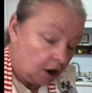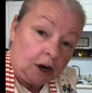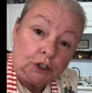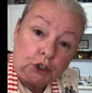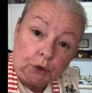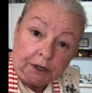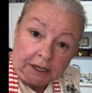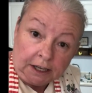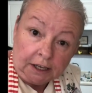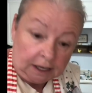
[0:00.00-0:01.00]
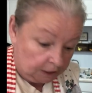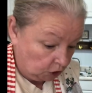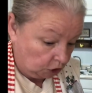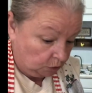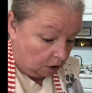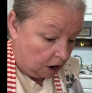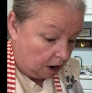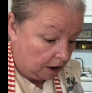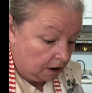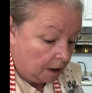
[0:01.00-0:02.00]
our shortening into
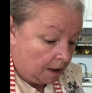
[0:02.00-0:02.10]
our